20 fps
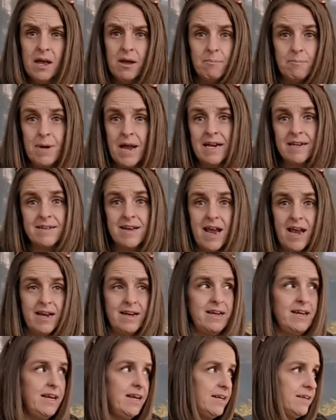
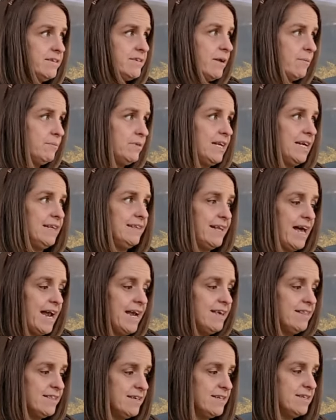maintaining something
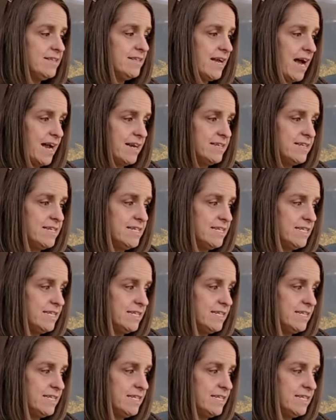like this size. He